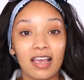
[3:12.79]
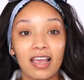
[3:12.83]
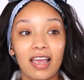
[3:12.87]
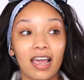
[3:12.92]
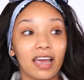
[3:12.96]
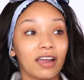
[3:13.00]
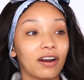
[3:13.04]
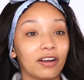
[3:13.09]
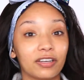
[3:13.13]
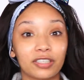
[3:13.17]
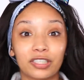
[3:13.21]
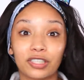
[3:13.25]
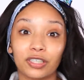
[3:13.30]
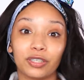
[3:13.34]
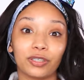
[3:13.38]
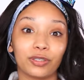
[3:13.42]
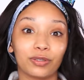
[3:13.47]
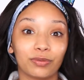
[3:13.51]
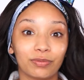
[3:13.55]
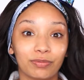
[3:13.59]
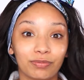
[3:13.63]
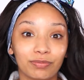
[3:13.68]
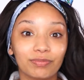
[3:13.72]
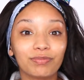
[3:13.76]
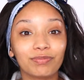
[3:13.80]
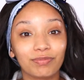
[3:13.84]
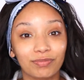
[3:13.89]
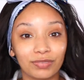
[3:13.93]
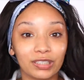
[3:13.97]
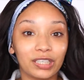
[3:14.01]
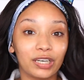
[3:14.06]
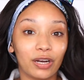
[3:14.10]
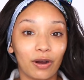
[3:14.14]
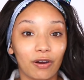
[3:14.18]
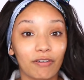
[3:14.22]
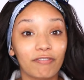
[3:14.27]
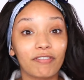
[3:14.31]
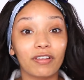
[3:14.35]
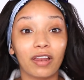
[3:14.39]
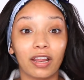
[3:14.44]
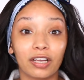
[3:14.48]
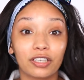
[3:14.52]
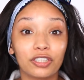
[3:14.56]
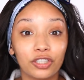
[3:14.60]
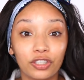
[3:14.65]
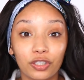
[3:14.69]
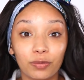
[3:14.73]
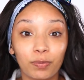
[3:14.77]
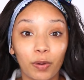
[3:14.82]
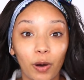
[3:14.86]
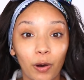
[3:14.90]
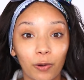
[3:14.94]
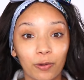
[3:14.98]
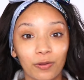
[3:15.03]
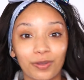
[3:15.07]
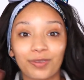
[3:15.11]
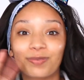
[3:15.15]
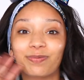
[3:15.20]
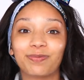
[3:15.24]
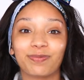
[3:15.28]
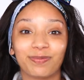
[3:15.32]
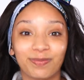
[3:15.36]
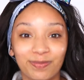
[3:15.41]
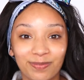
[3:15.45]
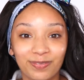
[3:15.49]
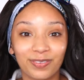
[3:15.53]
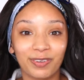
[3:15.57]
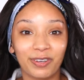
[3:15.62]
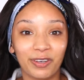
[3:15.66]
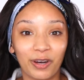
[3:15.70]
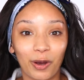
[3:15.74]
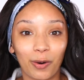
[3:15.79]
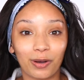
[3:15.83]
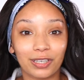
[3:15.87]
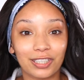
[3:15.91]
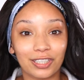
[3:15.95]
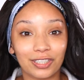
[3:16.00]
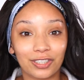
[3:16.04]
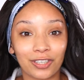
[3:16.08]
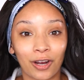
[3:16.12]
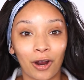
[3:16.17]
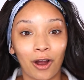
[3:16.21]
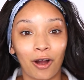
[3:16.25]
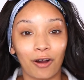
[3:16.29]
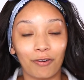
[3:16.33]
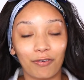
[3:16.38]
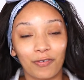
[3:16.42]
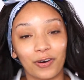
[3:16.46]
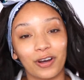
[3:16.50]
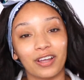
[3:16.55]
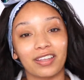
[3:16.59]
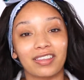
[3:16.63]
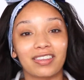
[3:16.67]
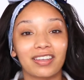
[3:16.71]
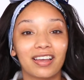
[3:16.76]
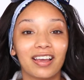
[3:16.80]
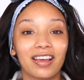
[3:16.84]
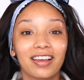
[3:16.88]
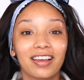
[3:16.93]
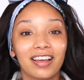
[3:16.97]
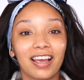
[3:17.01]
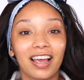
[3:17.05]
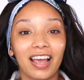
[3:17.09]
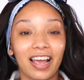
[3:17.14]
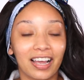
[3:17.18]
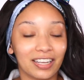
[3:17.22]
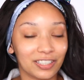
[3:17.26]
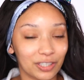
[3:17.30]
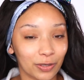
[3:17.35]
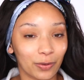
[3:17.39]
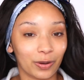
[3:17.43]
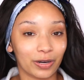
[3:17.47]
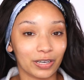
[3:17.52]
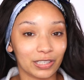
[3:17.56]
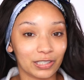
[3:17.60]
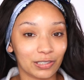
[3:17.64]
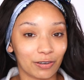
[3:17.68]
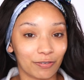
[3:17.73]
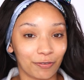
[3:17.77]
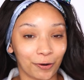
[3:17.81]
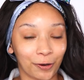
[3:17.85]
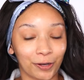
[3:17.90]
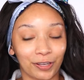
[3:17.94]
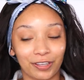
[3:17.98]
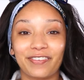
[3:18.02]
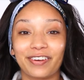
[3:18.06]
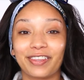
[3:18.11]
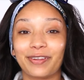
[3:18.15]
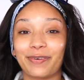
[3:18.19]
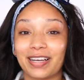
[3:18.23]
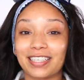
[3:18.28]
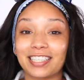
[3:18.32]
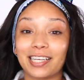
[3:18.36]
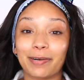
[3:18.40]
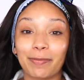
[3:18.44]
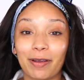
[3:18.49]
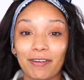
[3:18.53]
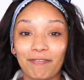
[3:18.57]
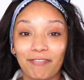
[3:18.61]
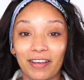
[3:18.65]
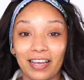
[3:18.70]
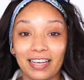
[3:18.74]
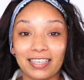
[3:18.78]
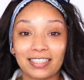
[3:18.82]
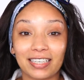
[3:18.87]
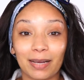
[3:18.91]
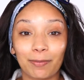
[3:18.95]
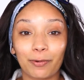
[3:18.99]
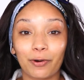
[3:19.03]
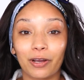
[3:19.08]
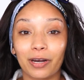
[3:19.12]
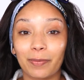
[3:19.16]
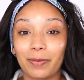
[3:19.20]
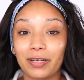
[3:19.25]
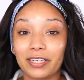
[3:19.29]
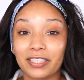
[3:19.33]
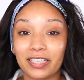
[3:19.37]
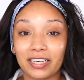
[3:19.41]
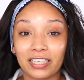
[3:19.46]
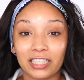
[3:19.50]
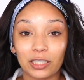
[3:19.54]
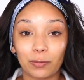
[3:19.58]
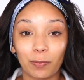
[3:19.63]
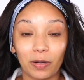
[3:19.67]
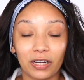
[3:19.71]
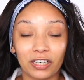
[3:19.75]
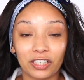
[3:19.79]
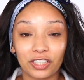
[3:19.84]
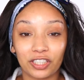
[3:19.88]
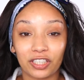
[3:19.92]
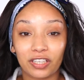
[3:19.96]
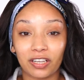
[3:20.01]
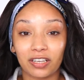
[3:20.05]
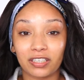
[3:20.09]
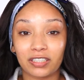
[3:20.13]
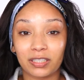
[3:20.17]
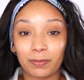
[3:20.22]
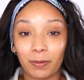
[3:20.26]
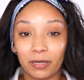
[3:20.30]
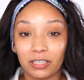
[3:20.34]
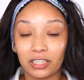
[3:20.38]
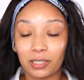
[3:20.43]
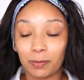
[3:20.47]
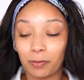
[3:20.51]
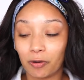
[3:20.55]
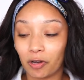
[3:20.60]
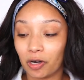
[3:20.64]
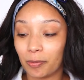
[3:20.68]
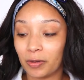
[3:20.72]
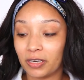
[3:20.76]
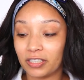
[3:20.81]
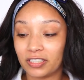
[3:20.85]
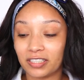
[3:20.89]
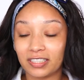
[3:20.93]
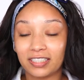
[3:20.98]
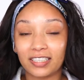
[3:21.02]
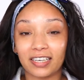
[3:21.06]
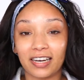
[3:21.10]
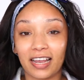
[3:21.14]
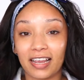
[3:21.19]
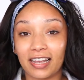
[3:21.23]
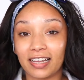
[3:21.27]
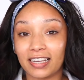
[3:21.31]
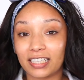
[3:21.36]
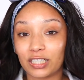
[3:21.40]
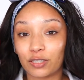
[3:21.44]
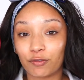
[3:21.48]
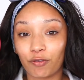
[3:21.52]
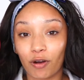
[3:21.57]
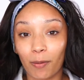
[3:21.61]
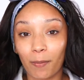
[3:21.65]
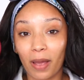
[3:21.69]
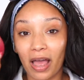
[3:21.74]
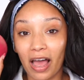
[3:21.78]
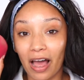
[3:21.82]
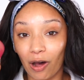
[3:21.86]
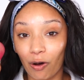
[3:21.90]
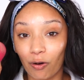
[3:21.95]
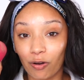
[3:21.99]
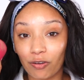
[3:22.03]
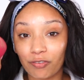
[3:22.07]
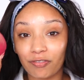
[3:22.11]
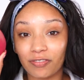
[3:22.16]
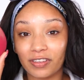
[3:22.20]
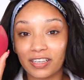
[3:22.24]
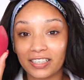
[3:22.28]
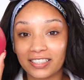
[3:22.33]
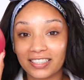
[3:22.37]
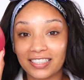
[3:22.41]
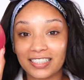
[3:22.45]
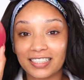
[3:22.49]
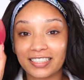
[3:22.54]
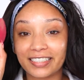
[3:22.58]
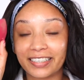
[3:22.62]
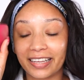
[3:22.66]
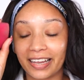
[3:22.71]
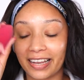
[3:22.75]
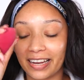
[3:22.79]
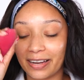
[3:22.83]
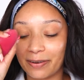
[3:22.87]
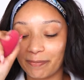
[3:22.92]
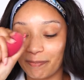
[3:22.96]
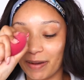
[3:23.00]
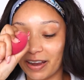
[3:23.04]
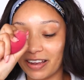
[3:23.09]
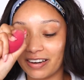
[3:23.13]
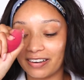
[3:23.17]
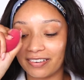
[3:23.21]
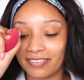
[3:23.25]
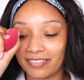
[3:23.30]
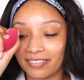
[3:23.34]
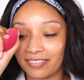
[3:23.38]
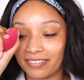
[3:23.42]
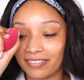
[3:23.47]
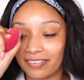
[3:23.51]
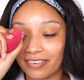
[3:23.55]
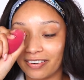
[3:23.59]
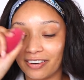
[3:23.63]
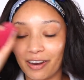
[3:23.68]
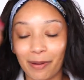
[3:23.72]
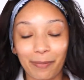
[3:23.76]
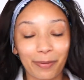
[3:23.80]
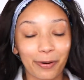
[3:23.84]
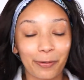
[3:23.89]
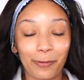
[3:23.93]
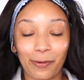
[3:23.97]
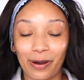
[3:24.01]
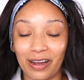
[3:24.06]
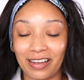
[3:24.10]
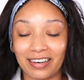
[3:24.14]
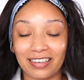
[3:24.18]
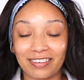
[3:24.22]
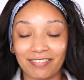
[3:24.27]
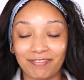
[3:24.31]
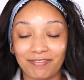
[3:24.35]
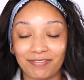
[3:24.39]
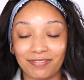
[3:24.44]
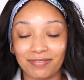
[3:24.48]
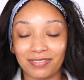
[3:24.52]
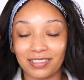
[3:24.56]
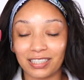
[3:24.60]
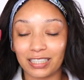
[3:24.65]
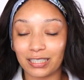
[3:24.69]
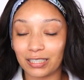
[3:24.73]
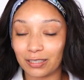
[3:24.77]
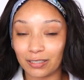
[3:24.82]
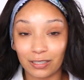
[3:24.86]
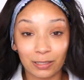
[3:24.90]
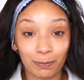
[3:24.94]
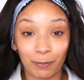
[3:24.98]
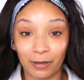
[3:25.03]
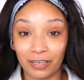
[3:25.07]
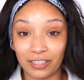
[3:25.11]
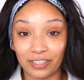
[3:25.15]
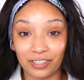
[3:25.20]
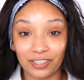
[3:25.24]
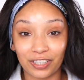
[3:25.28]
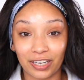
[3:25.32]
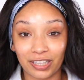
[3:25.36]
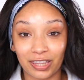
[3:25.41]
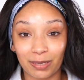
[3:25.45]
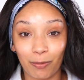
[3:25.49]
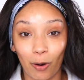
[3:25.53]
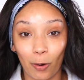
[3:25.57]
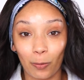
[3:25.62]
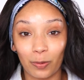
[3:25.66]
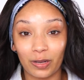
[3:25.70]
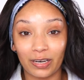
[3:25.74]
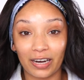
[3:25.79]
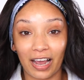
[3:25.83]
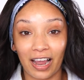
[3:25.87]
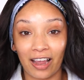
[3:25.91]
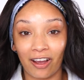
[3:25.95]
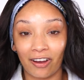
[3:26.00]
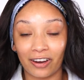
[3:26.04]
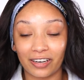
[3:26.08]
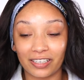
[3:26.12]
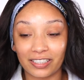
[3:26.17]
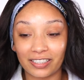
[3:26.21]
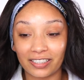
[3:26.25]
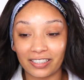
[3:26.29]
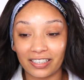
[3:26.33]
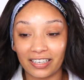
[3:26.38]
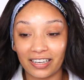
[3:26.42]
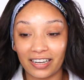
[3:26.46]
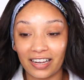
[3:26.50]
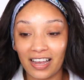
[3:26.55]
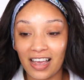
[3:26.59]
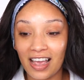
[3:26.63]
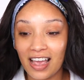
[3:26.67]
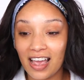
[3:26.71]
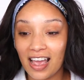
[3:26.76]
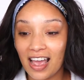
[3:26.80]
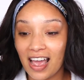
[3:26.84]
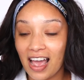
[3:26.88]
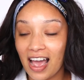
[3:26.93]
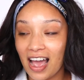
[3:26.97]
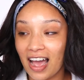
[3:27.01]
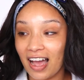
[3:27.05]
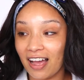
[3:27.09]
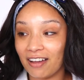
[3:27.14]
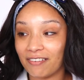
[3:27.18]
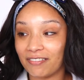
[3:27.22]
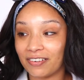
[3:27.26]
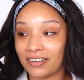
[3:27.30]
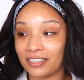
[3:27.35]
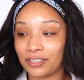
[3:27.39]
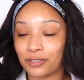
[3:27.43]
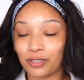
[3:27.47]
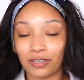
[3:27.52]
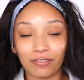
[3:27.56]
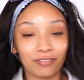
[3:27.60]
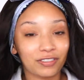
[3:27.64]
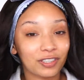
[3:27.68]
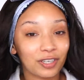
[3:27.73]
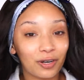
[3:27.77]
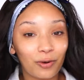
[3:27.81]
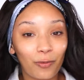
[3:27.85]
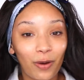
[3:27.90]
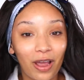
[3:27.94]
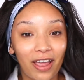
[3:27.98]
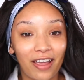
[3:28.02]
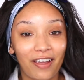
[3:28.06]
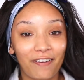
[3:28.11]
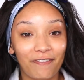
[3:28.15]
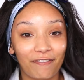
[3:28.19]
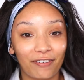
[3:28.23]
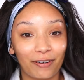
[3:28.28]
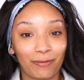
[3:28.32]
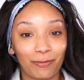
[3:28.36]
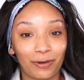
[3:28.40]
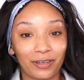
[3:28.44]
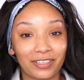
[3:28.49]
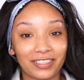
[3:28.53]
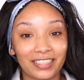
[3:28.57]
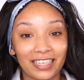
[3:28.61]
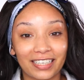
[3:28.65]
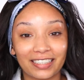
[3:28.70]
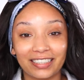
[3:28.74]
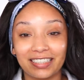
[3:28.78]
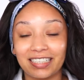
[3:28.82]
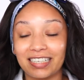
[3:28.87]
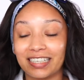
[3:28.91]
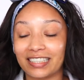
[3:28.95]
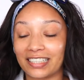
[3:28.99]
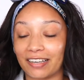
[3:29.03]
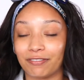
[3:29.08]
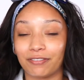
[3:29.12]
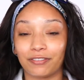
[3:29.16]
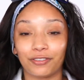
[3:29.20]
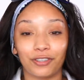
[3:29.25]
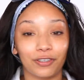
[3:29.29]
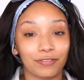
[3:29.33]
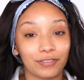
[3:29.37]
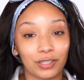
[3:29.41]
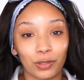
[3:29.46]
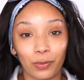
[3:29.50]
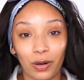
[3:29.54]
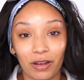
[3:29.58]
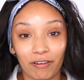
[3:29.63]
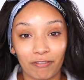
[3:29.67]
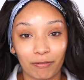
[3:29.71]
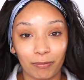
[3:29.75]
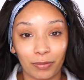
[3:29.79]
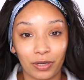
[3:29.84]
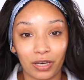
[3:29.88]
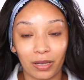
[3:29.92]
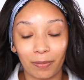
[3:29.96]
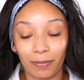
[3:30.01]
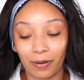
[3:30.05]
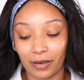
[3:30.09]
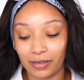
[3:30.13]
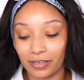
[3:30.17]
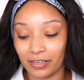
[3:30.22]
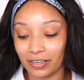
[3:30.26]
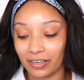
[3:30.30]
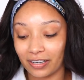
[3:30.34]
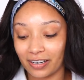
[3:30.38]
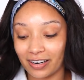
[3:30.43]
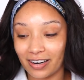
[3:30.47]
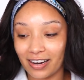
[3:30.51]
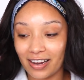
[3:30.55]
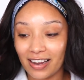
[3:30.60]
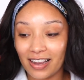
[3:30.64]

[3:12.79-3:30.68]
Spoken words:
And also, you know, if you like to do both, you know what to start off with, and so on and so forth. For the right side of my face, I'm going to be using a sponge. The sponge I'm going to be using today is from e.l.f. This is like my #1 sponge at the moment. I honestly have drifted away from Real Techniques. I've drifted away from Beauty Blender.